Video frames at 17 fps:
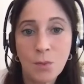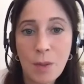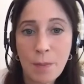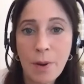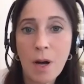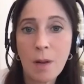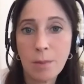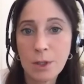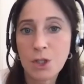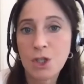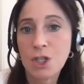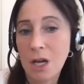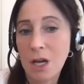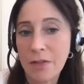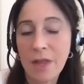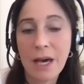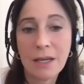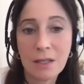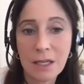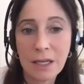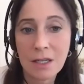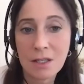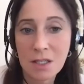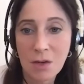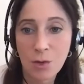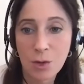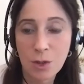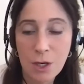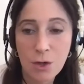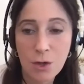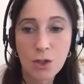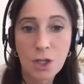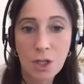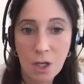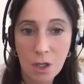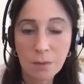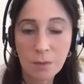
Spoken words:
Published on that, several years ago.